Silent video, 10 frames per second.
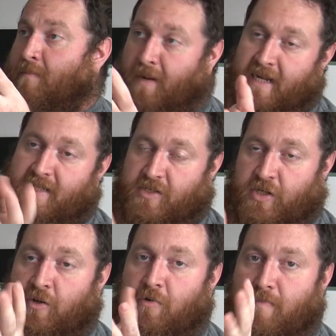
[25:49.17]
But it's
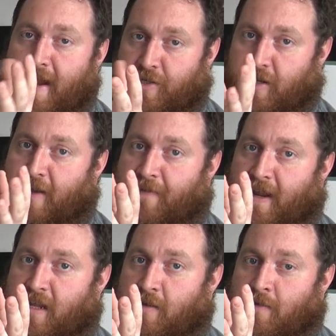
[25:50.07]
2 major
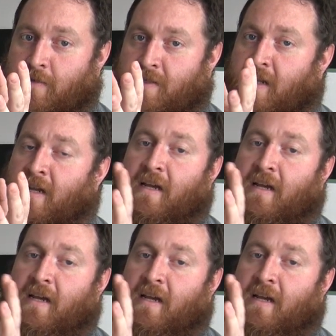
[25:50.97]
FAQs